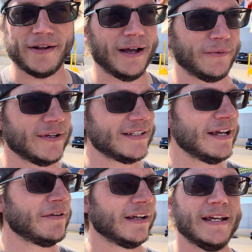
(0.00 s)
I'm gonna see
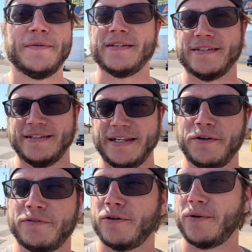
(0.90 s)
if I can keep this a
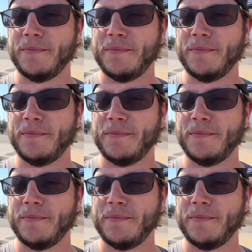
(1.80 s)
secret from her,